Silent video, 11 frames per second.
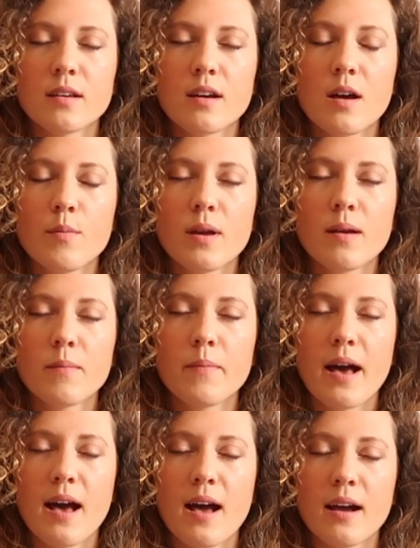Coming
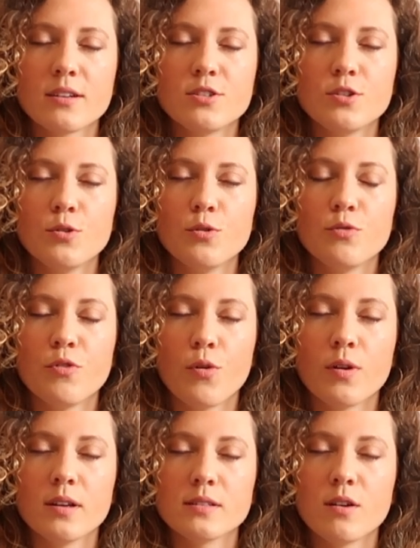back to
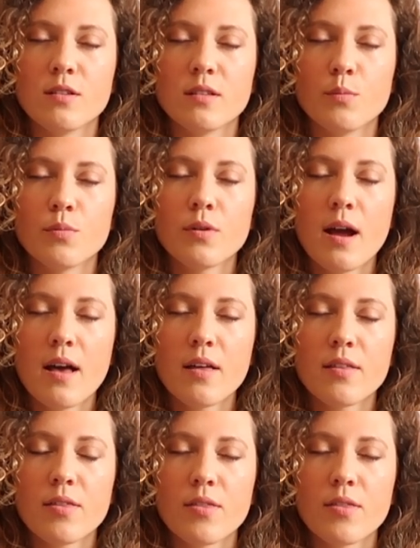focus on the breath